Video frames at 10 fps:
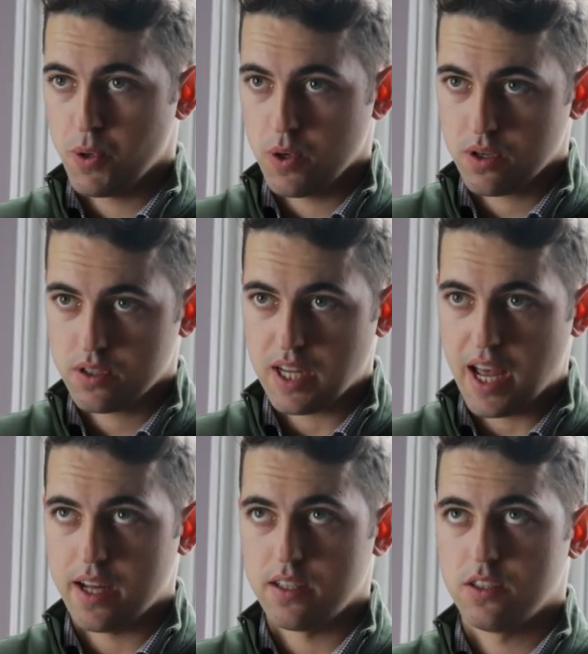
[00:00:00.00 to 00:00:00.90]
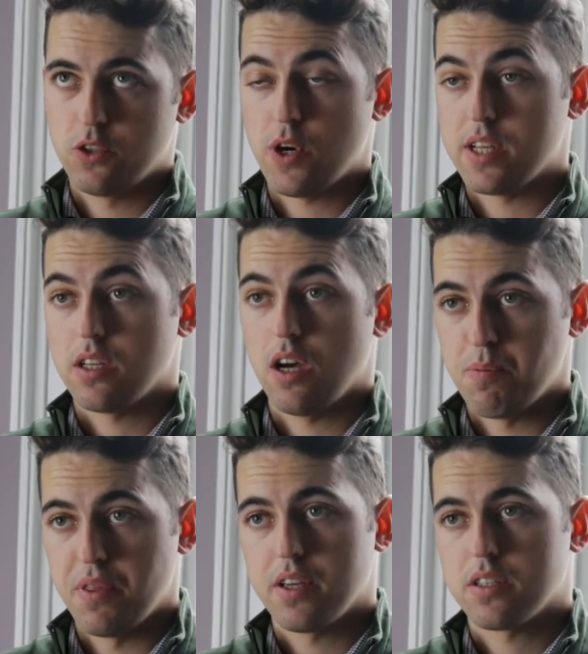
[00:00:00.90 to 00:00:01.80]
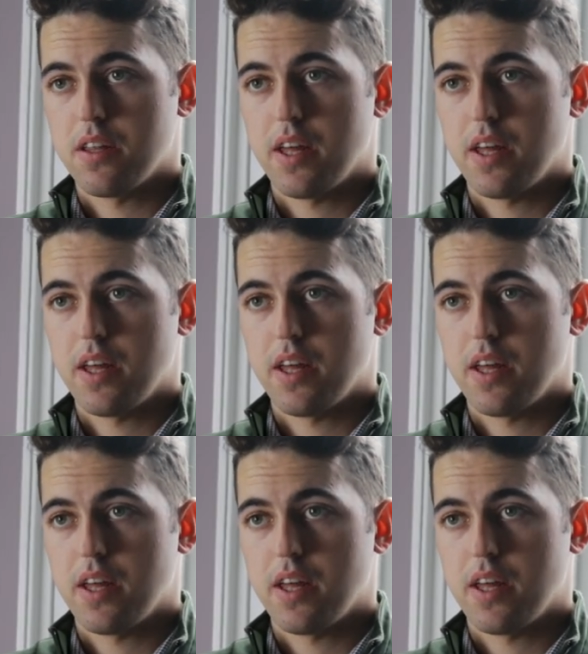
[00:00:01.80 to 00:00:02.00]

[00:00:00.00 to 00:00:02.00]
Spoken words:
books and dress up and things like